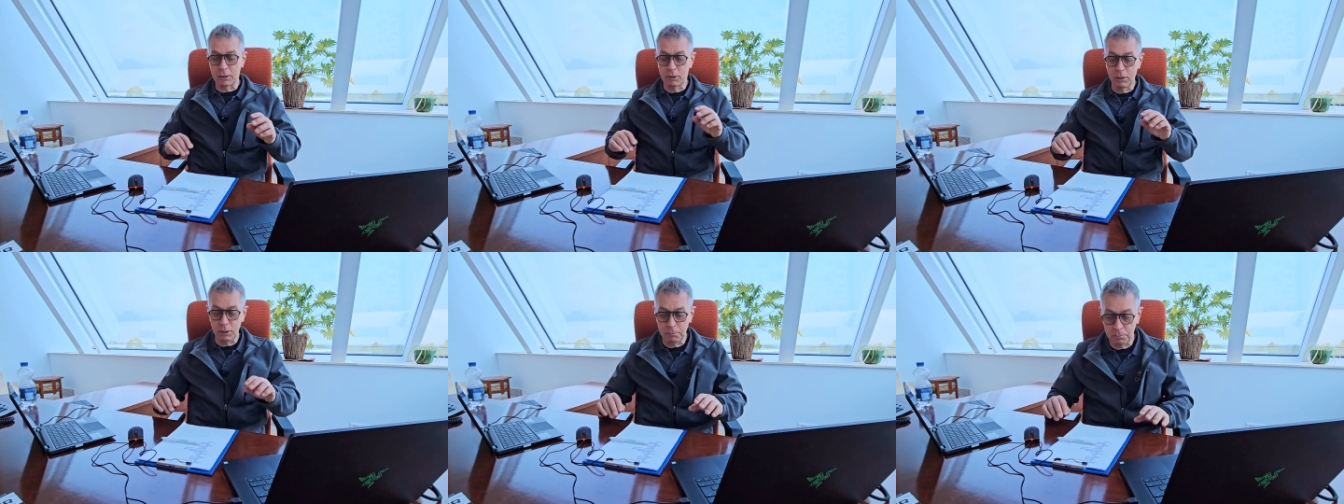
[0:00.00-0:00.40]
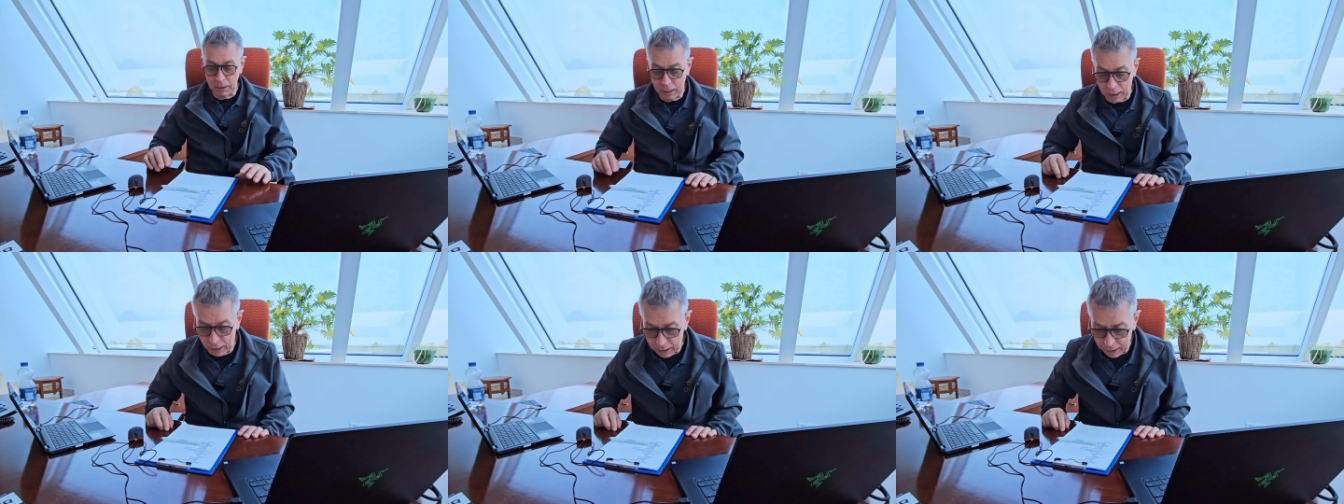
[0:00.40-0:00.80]
could
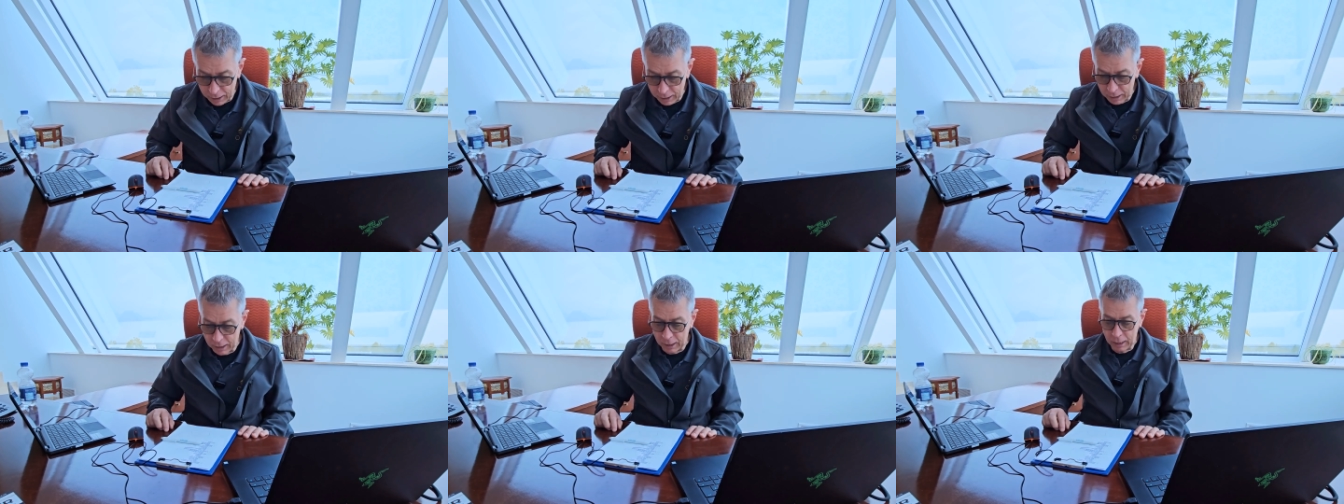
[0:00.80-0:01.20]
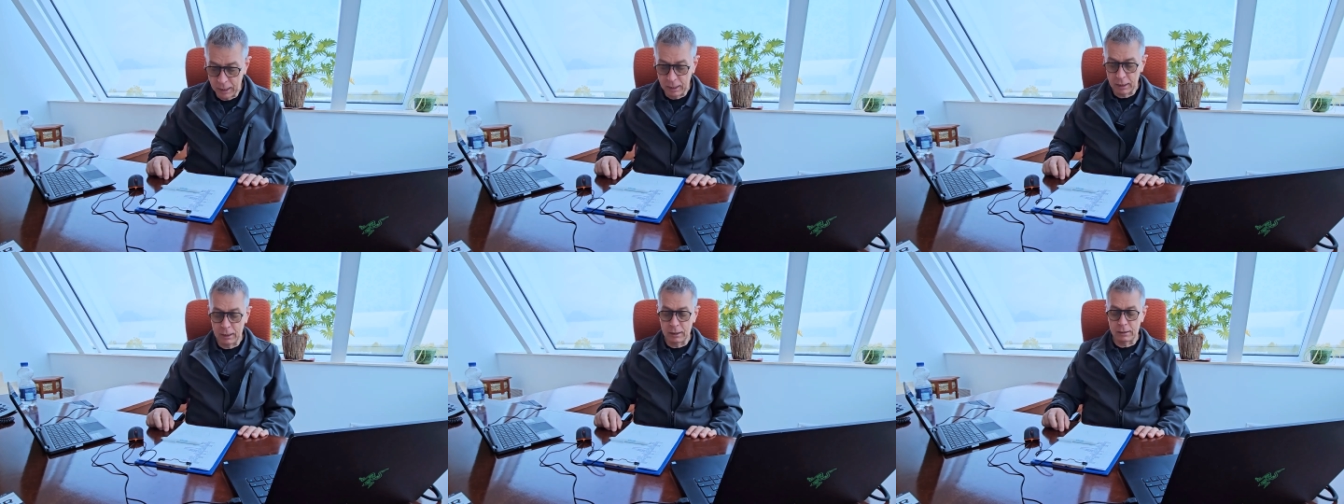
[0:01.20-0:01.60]
be a
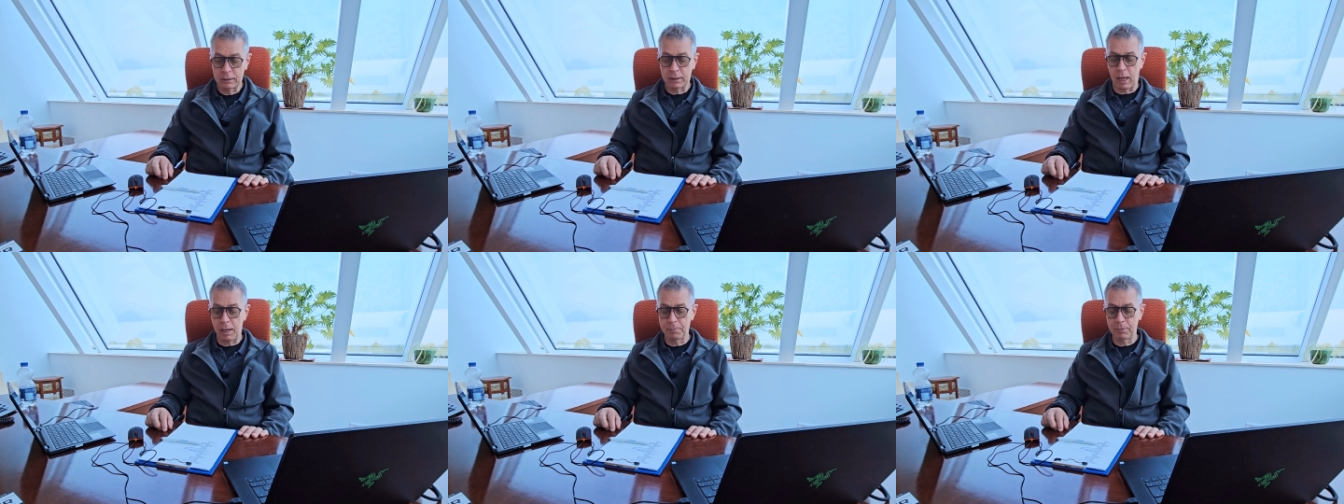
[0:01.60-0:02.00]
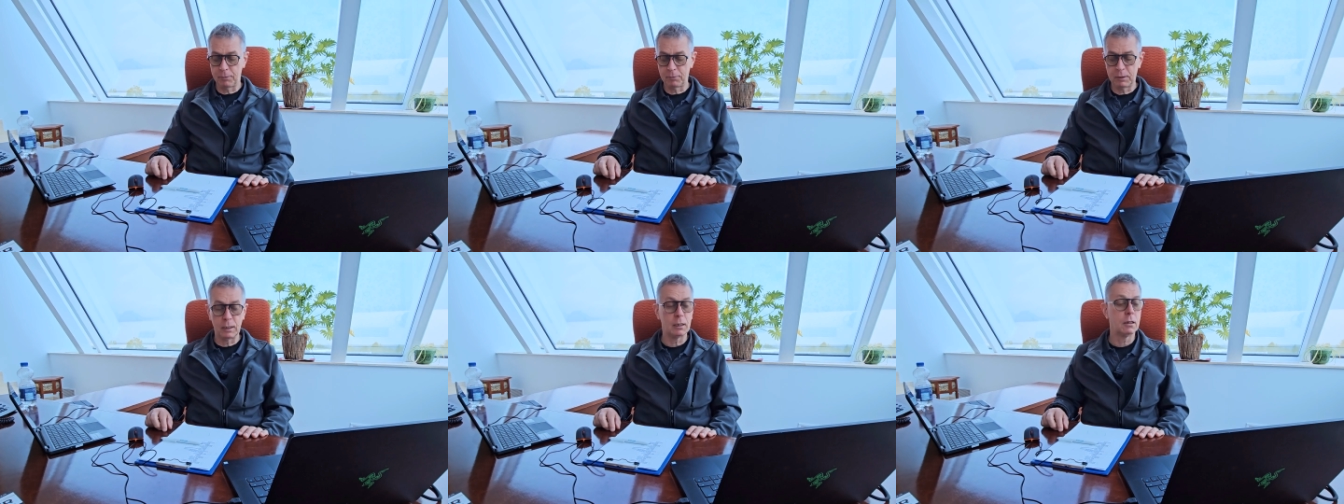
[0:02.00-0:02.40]
type
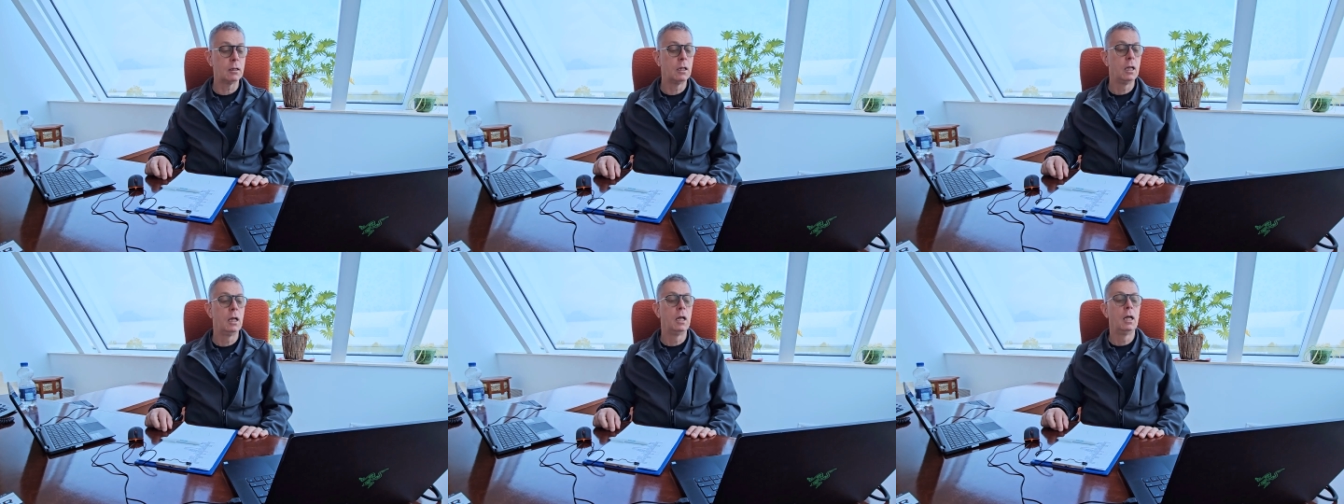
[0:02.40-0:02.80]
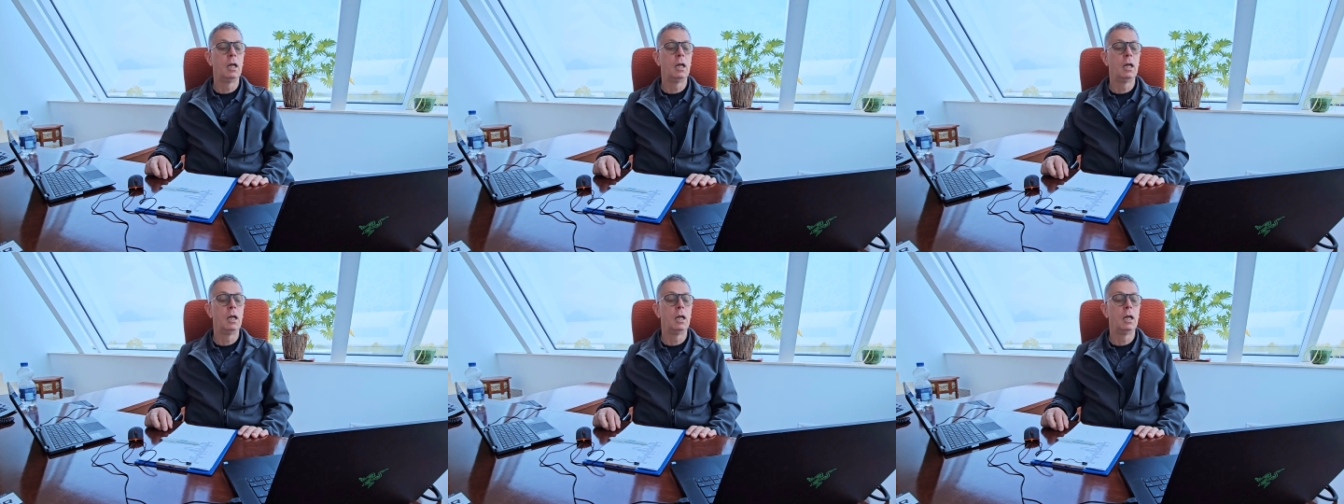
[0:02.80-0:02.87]
of deal